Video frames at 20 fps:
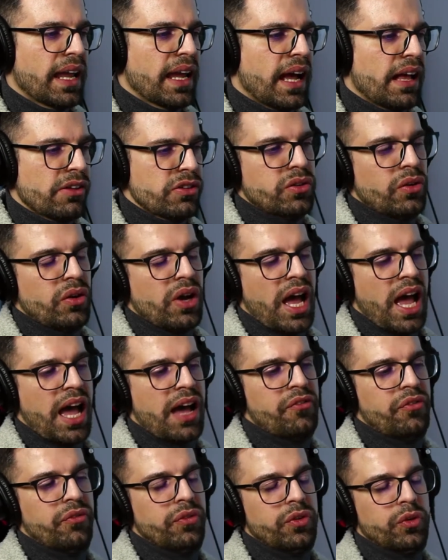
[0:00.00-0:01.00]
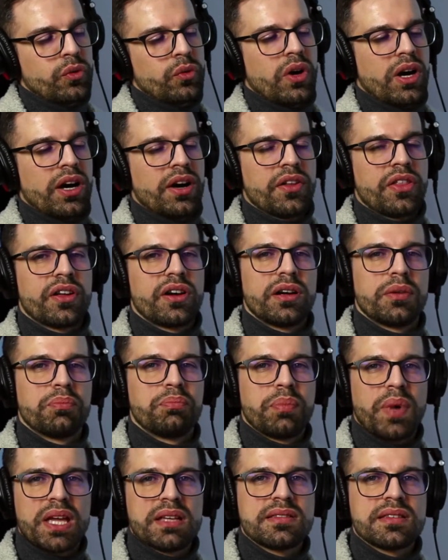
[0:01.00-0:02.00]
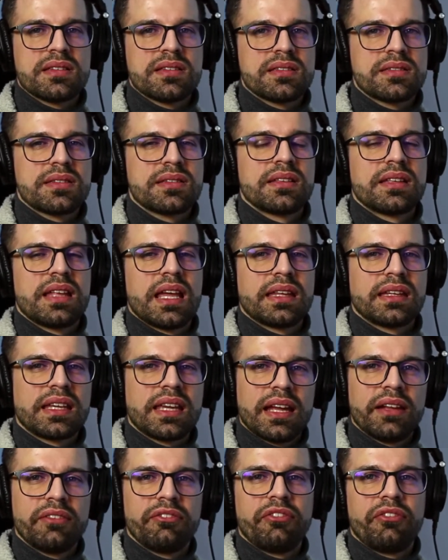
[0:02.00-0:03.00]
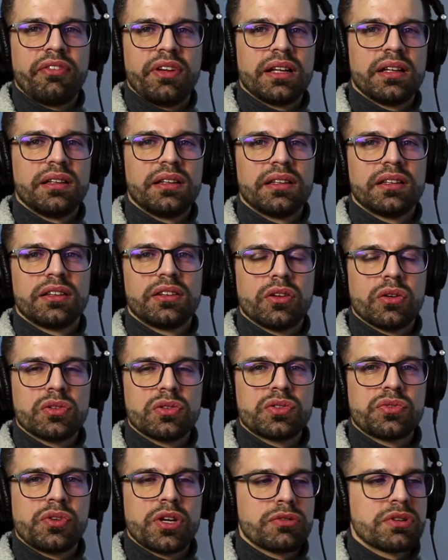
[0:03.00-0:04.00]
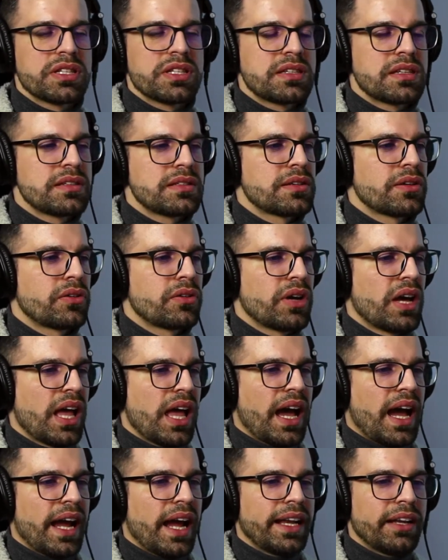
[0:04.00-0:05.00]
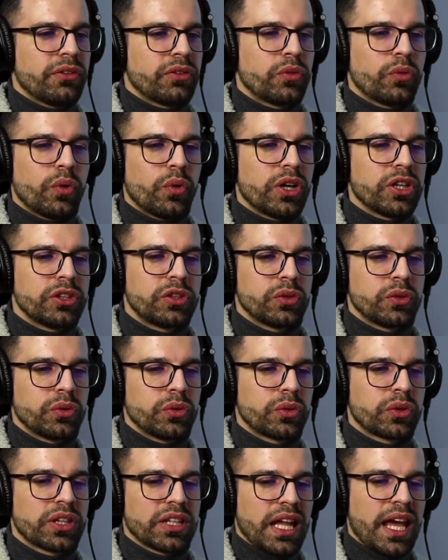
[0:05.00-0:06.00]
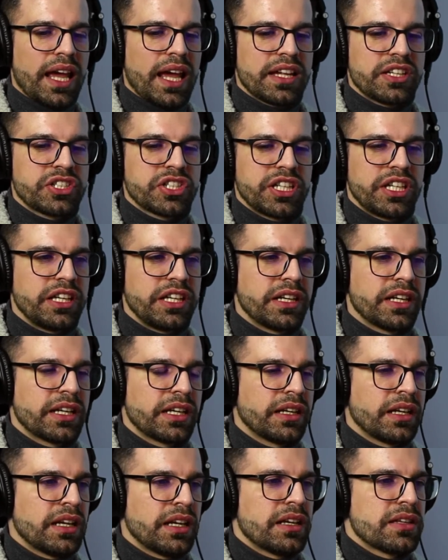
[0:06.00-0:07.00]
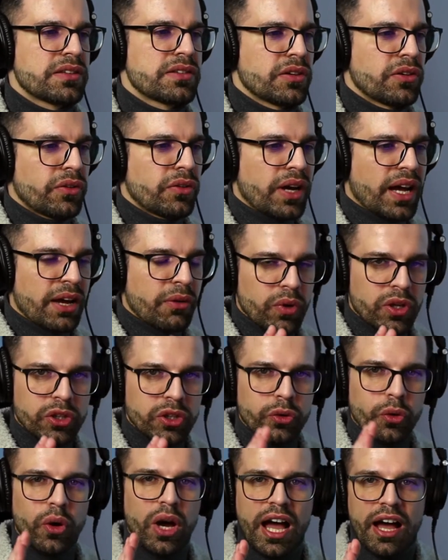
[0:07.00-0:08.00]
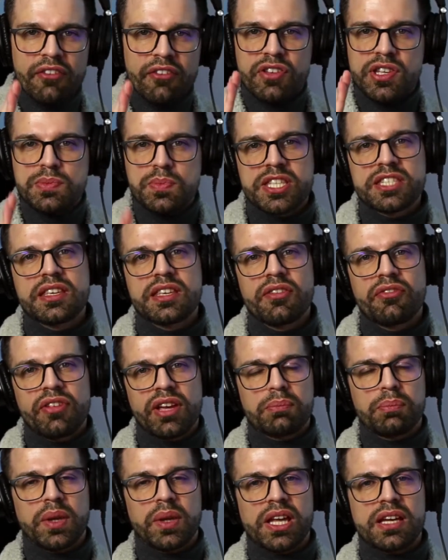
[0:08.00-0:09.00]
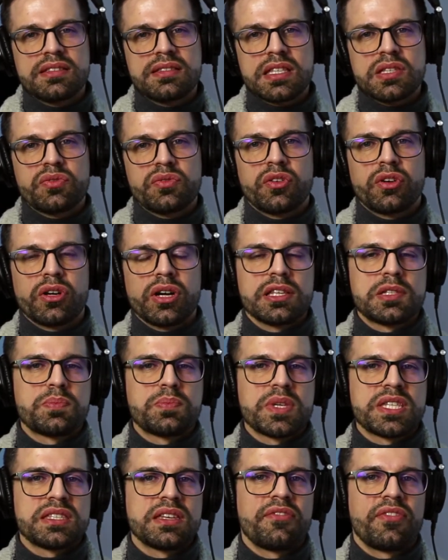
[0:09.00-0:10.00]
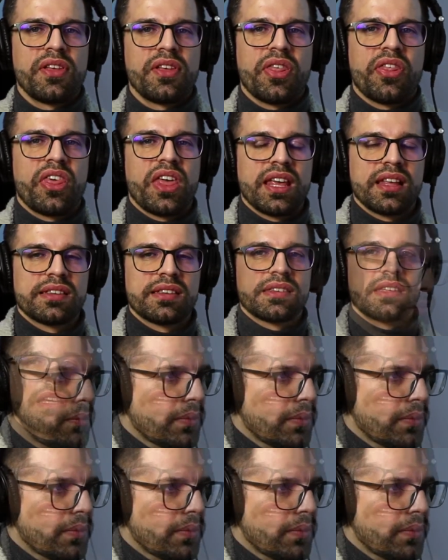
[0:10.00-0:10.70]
also have 2 other basses that can fill those frequencies. So I don't want to clash here. So I want to have specific places for specific things.